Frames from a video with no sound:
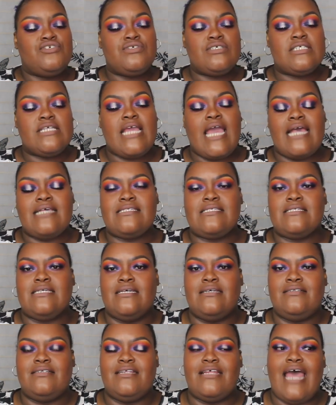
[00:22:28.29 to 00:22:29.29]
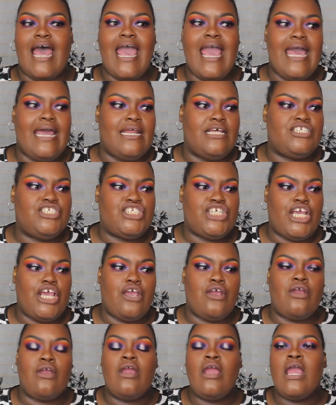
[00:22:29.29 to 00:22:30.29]
usually i sit i had a
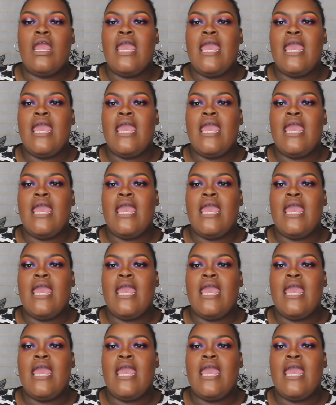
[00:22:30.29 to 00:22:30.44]
chair